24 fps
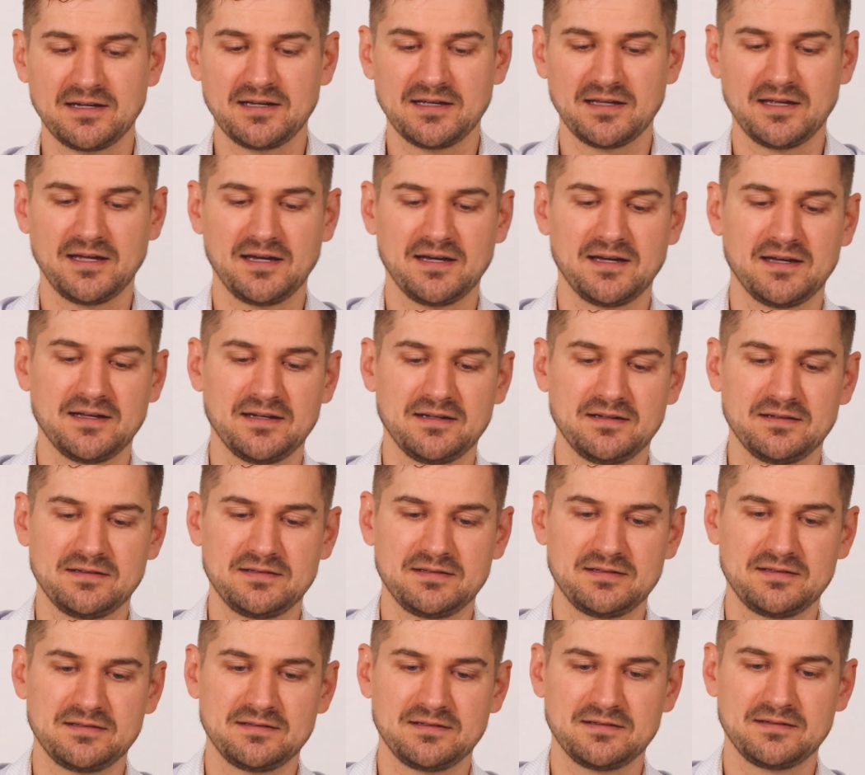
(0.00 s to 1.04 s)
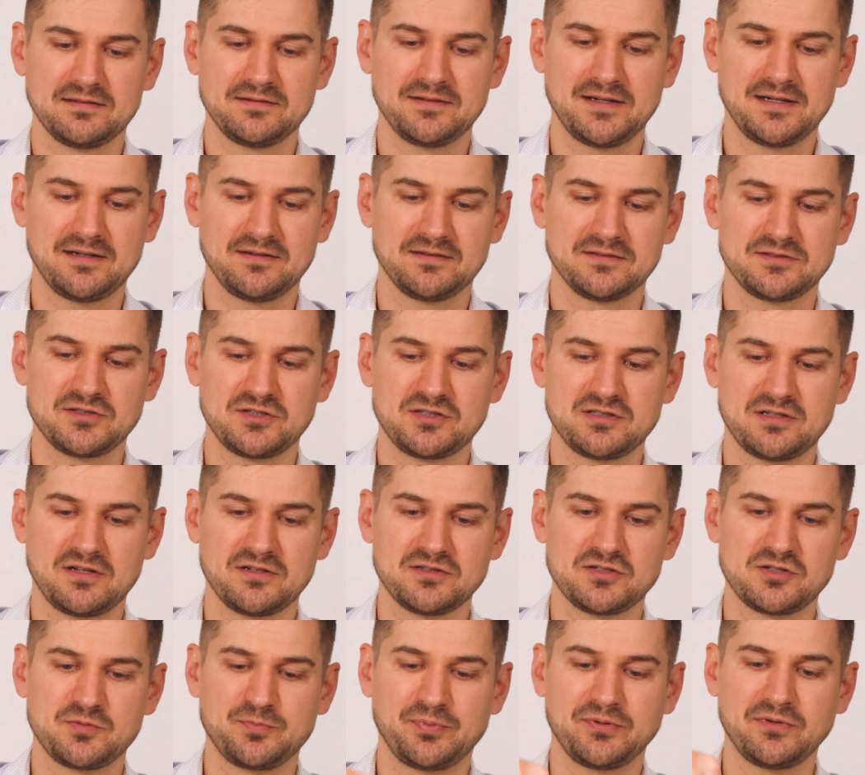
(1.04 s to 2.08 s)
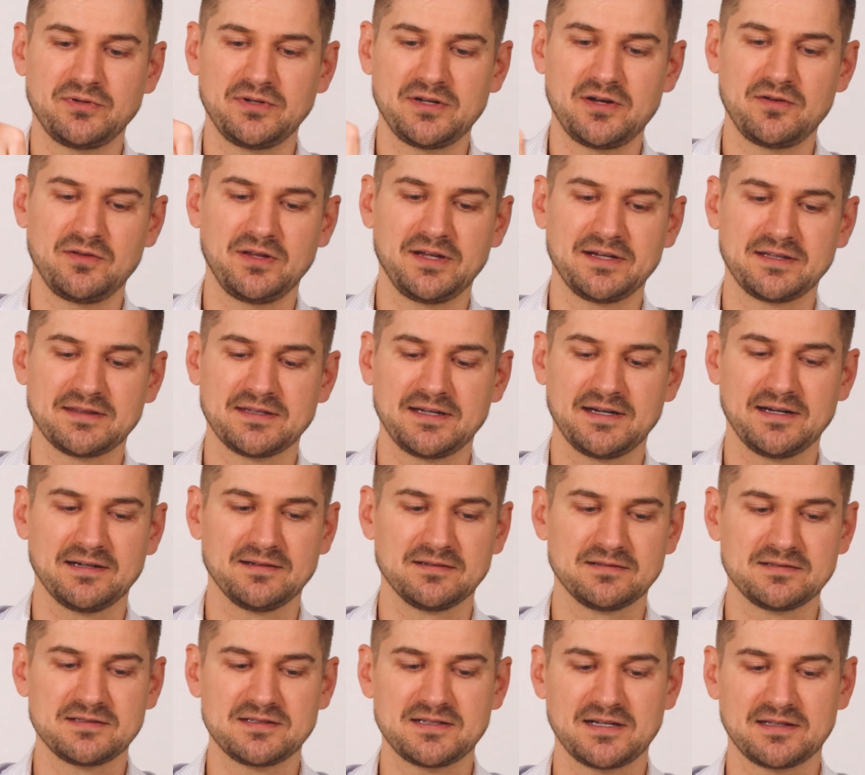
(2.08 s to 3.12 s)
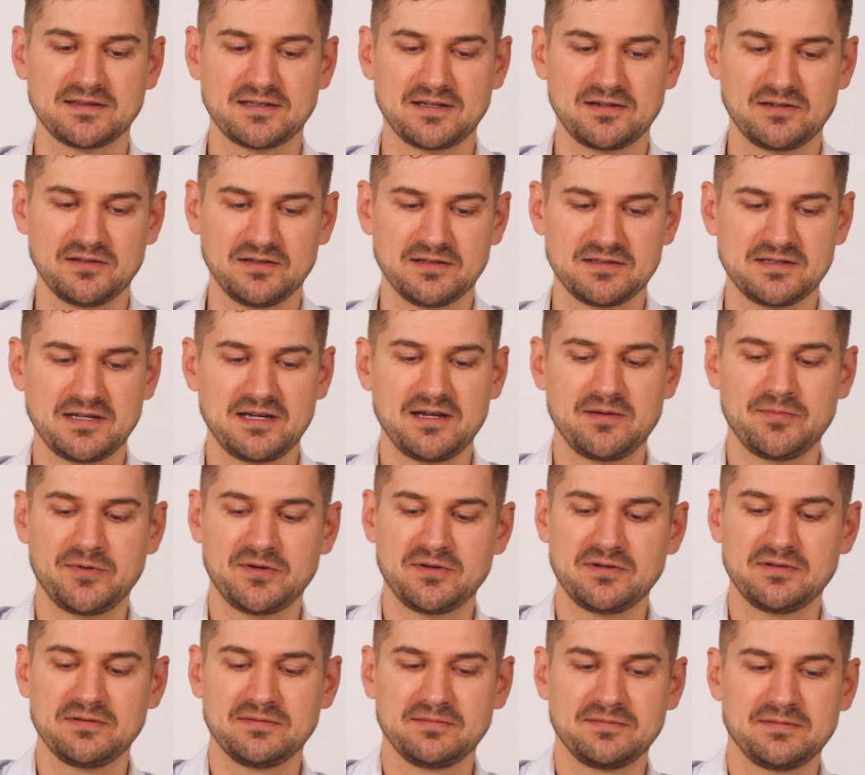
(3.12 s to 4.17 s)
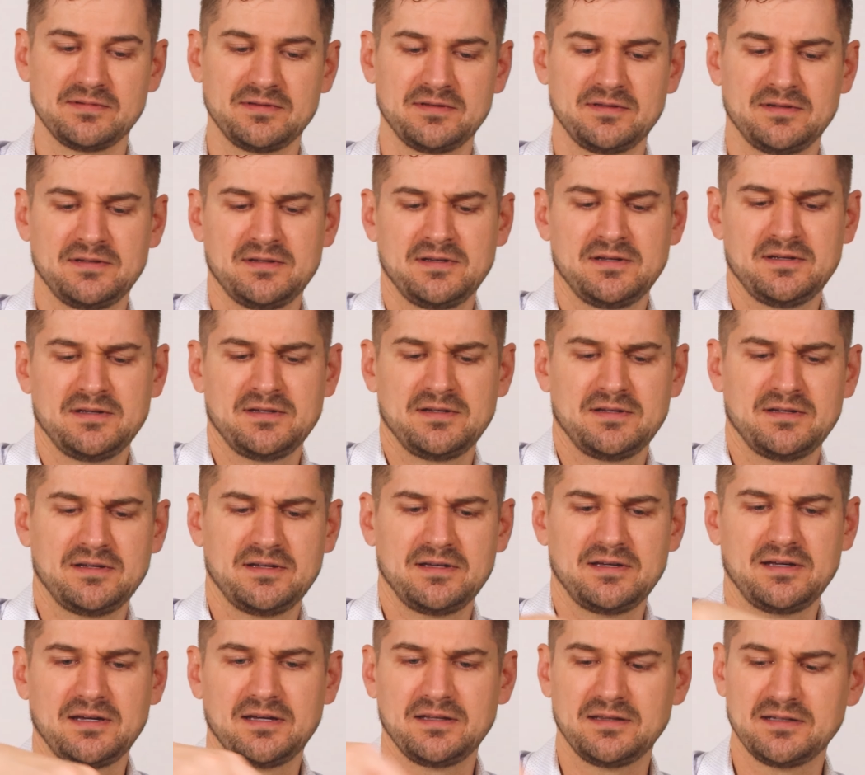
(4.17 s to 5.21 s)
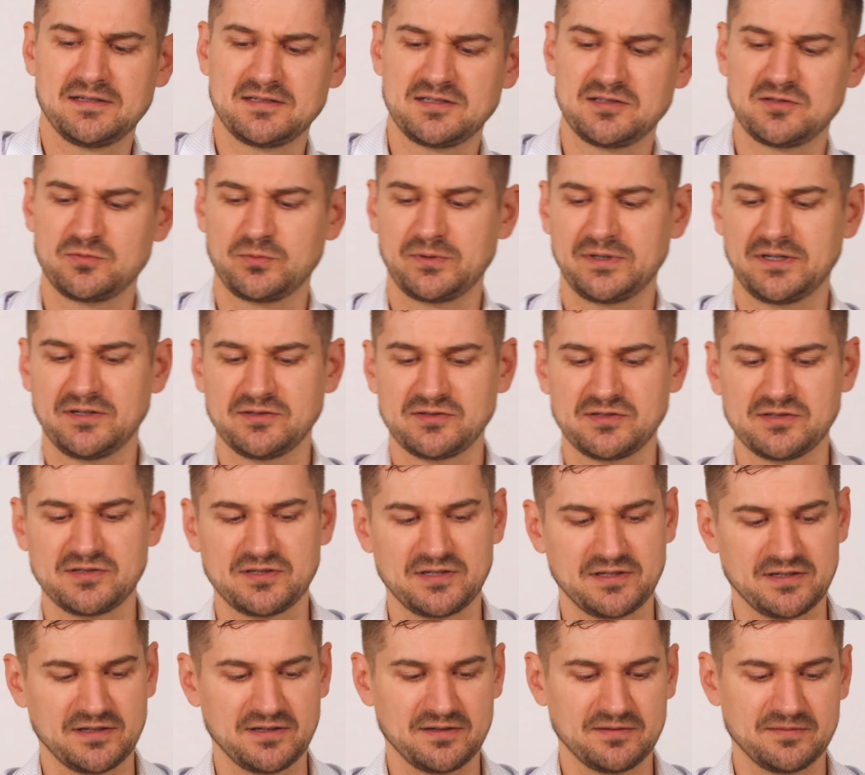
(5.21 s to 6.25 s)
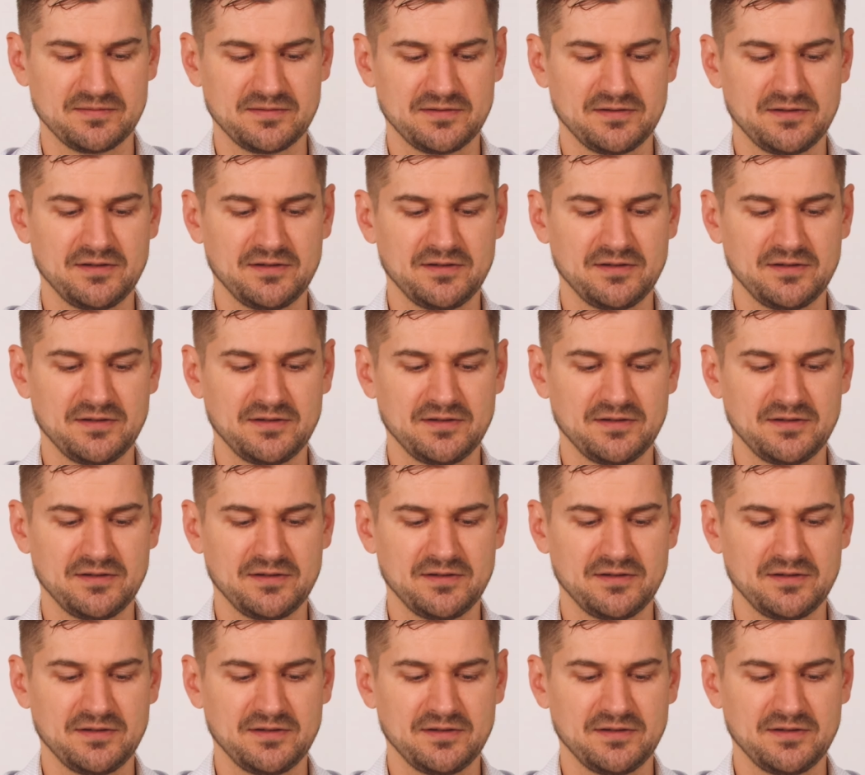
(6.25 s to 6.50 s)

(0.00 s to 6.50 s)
and I'll just pull it out like that. Set that on the table, and this is what else is here.